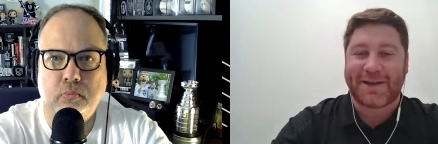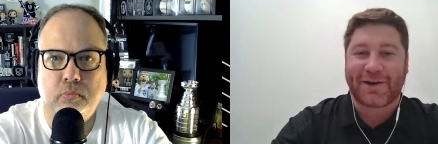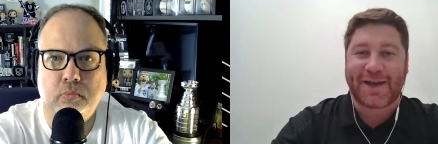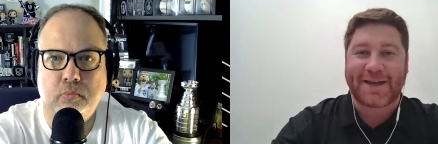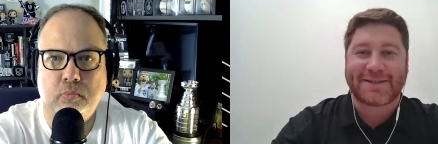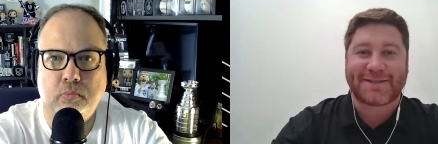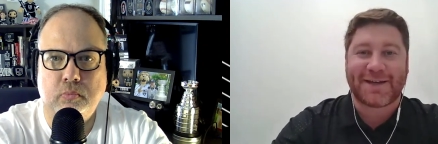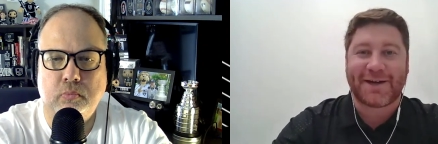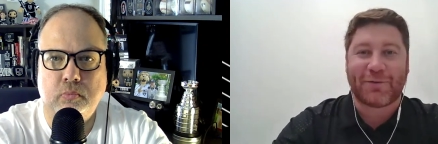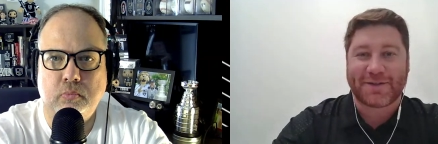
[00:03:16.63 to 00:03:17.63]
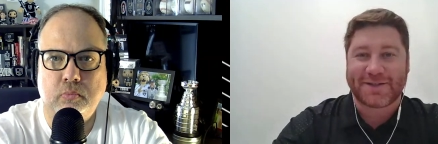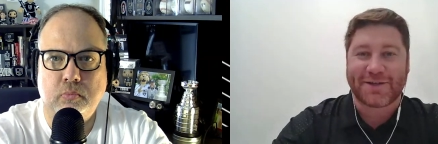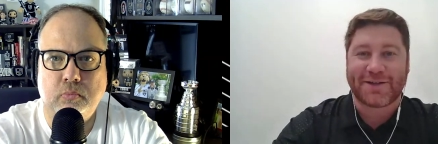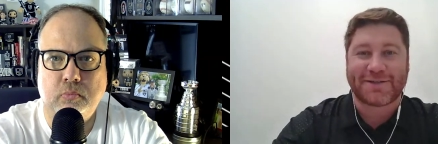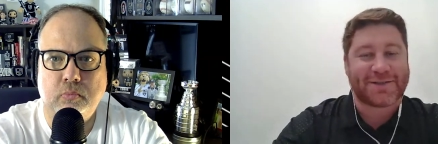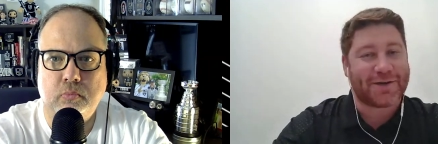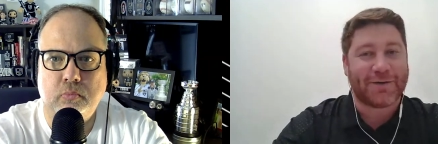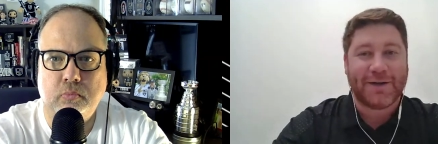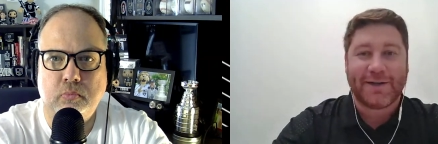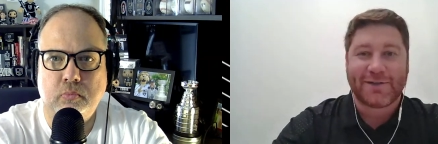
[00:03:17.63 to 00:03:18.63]
Speaker 1: in their case, uh, it wasn't good.
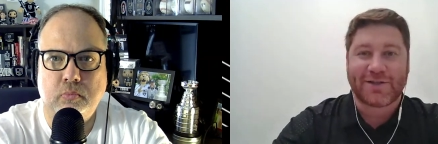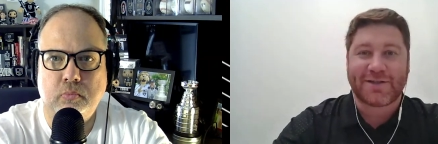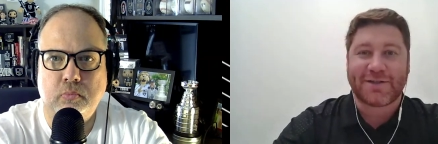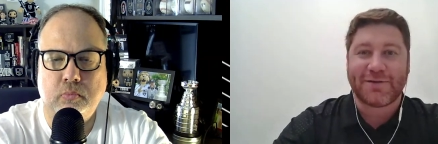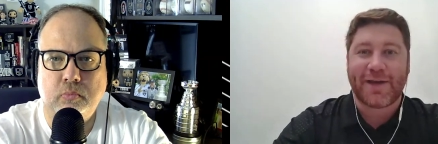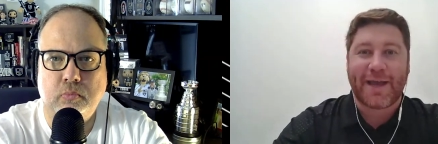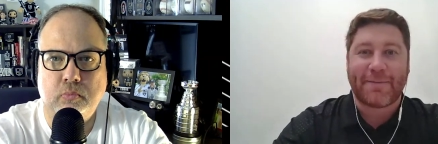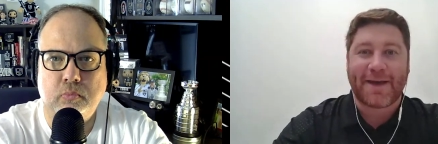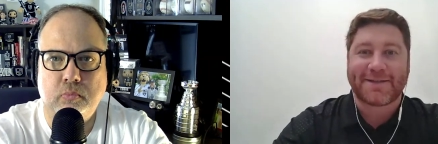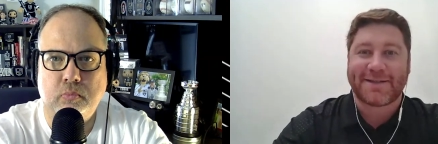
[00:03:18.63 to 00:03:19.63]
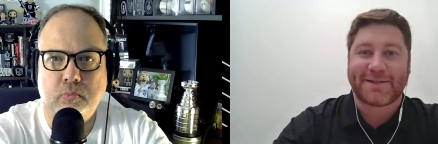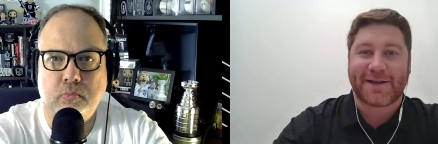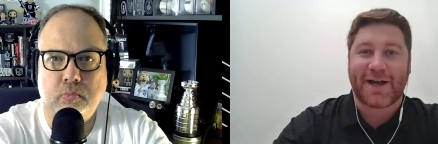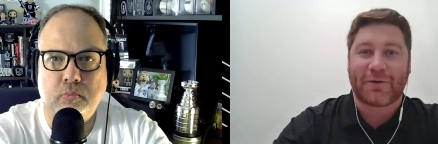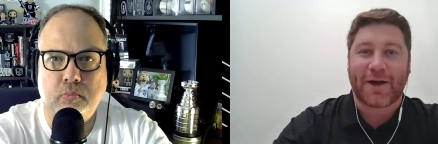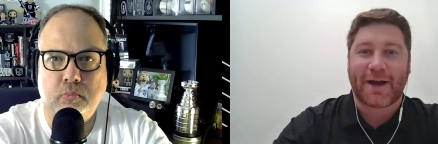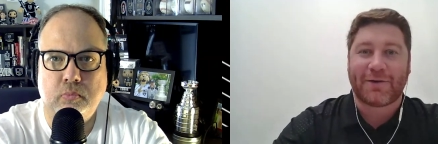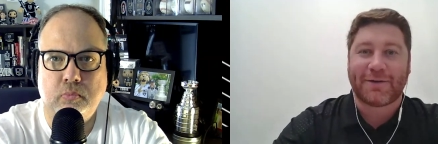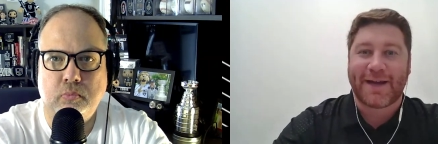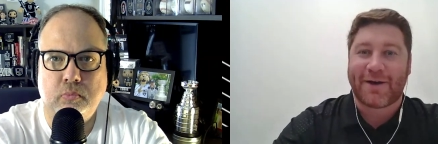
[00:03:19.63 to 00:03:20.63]
So just a two game exit to
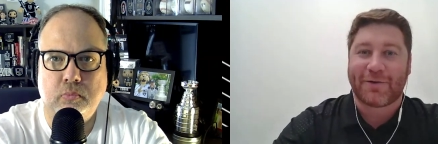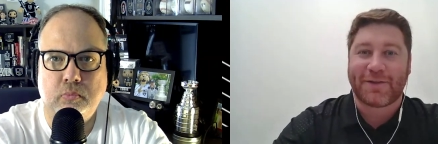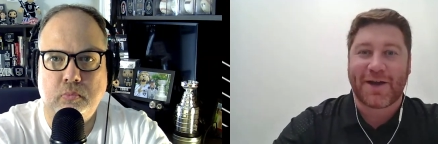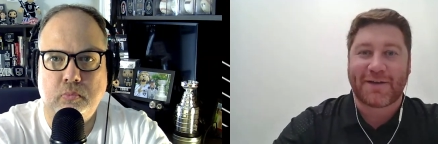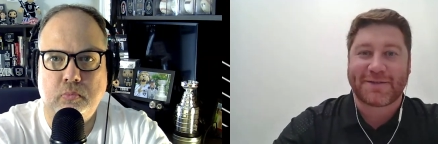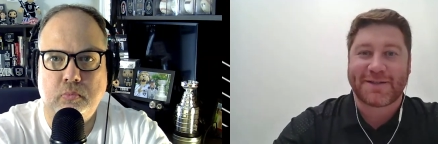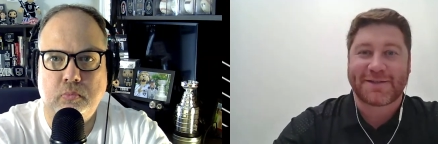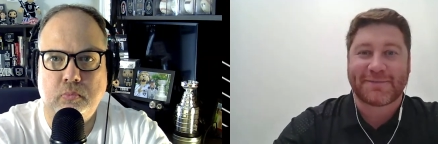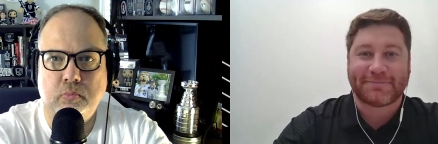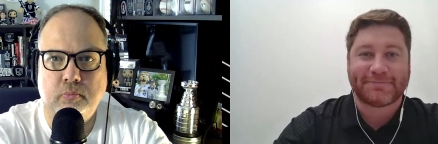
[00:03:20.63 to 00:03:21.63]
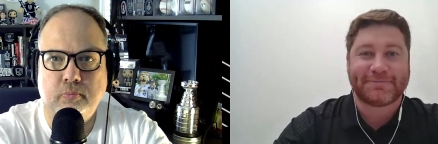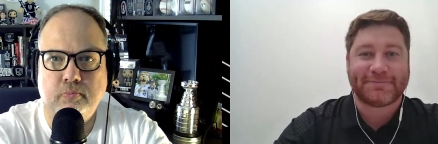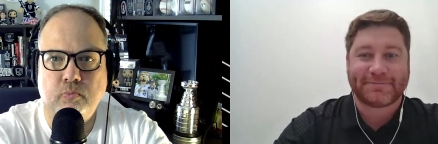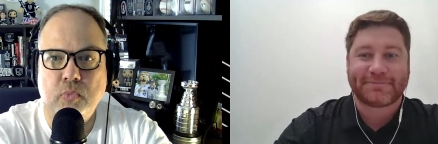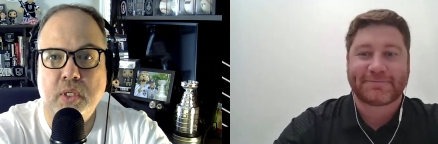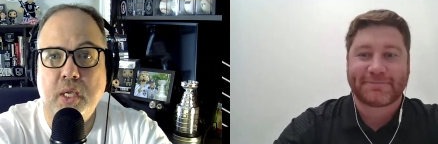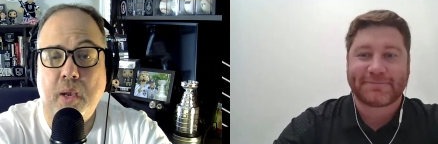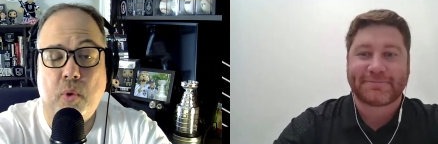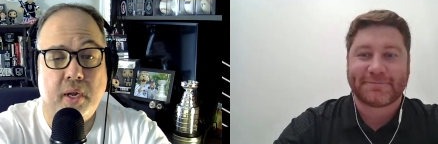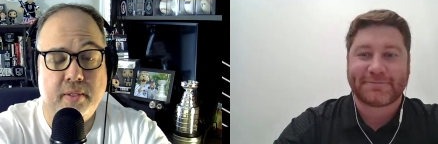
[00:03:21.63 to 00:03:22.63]
Colorado, and now we're in the off season.
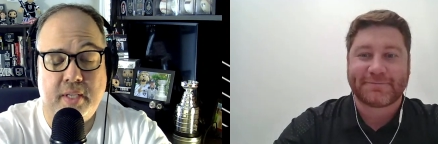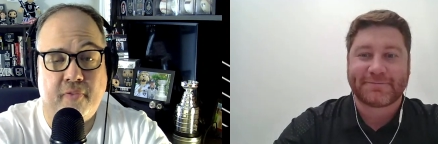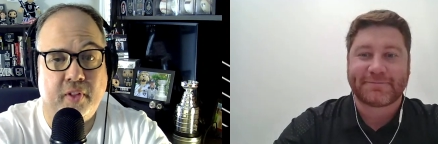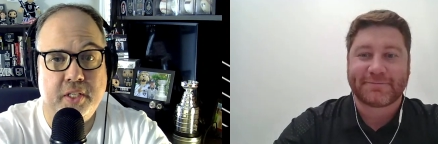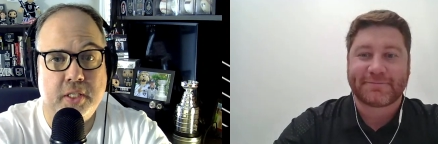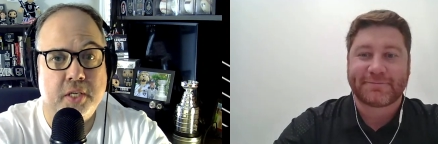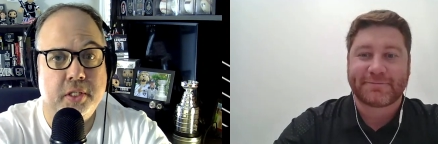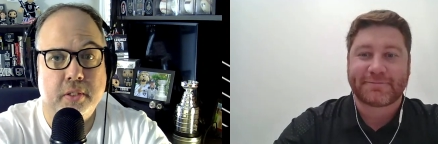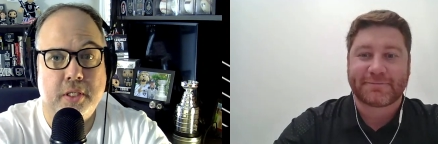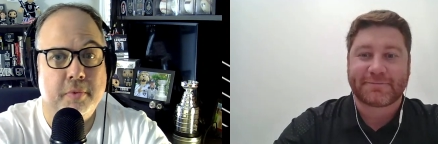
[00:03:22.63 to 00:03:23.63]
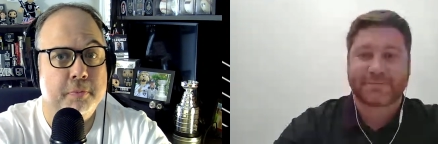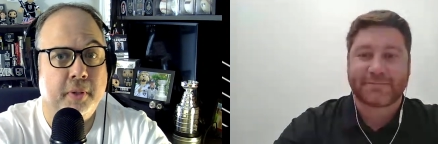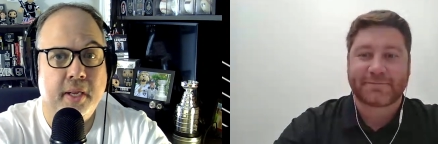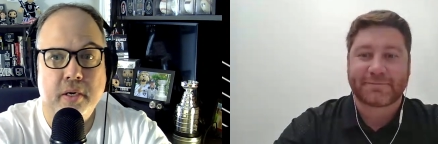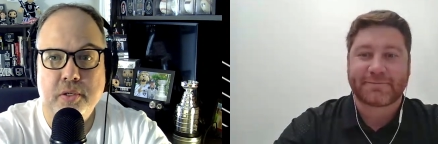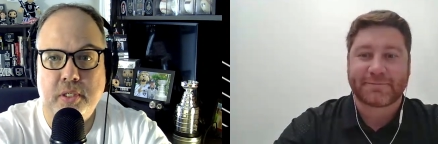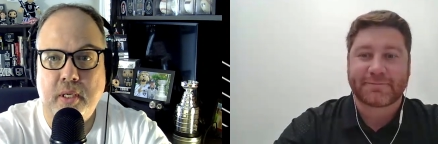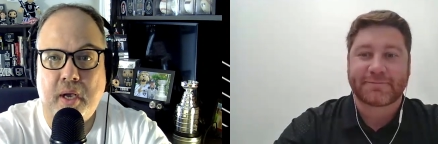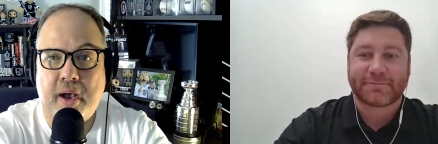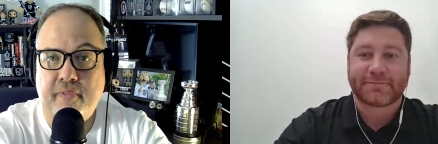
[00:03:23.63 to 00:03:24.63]
Speaker 2: I want to definitely touch on some of the players,
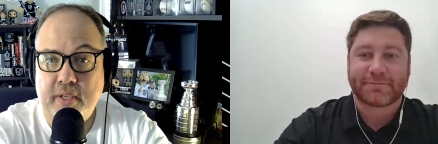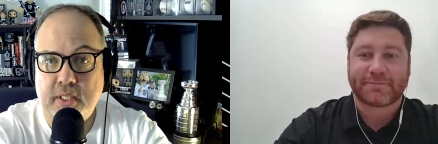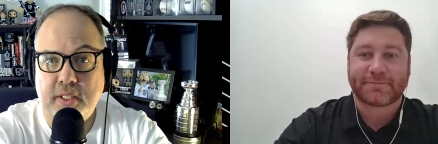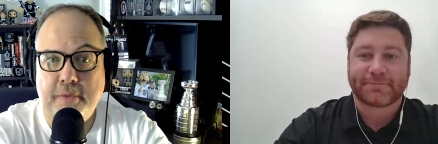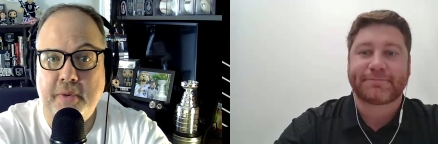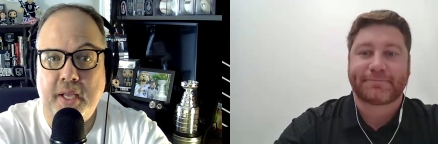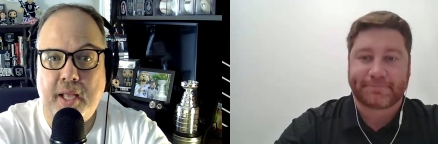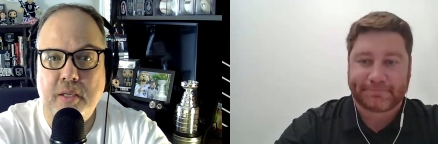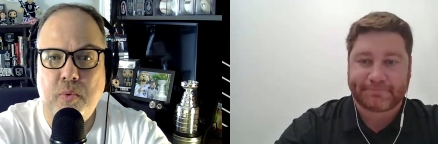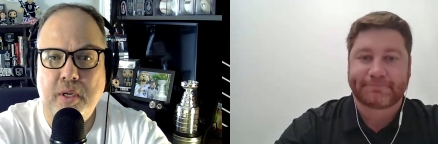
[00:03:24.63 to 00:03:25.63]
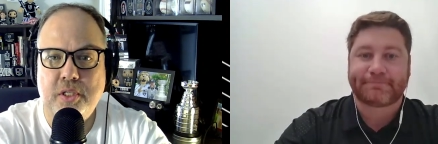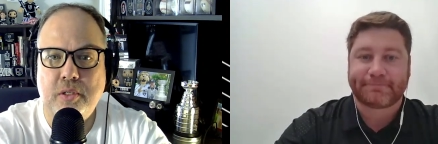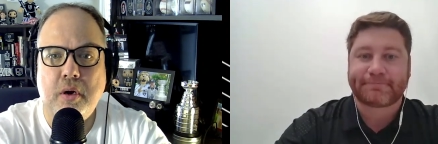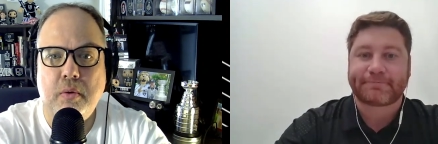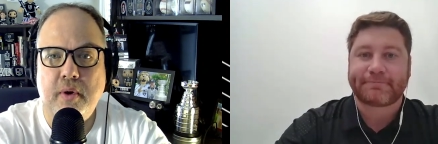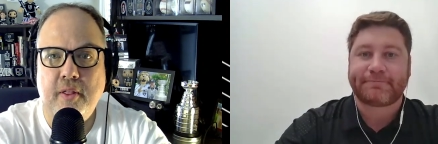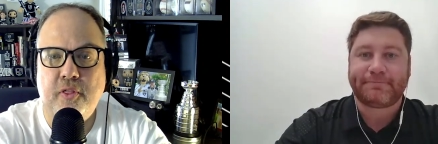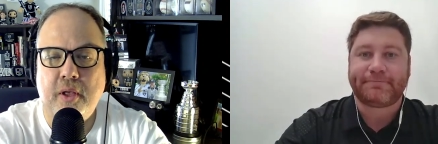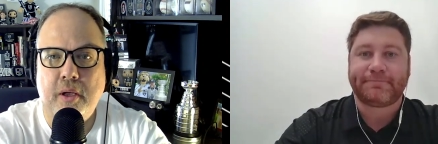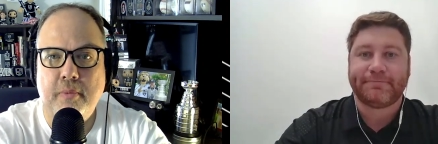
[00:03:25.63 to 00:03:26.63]
uh, obviously, but I do want to start
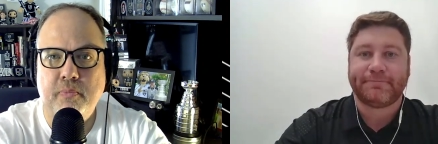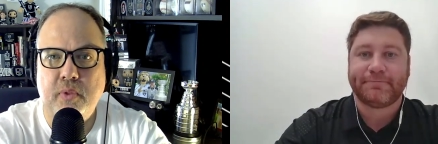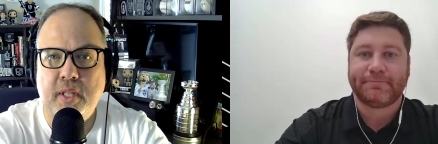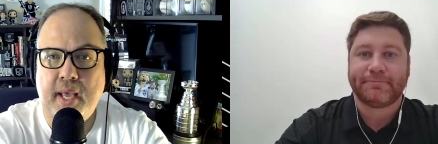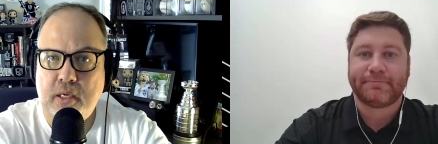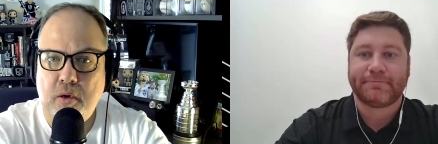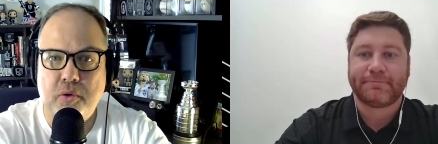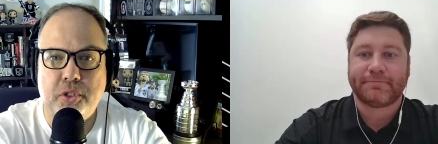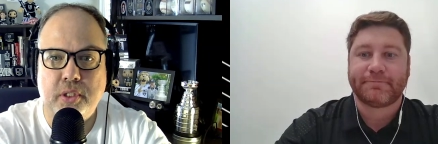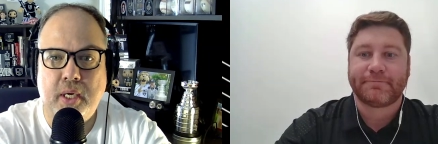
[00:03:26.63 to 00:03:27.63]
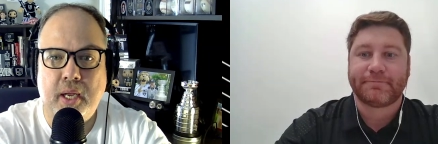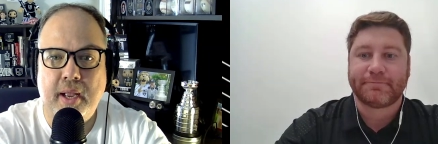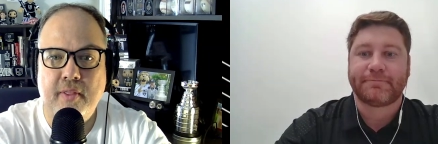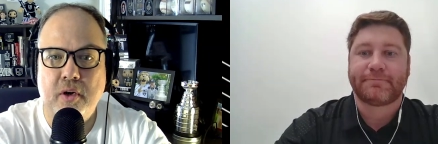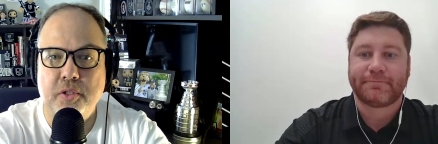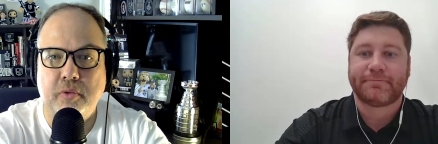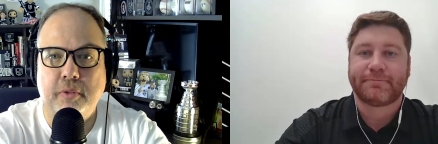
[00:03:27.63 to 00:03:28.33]
with um, the head coach. Uh, and there is a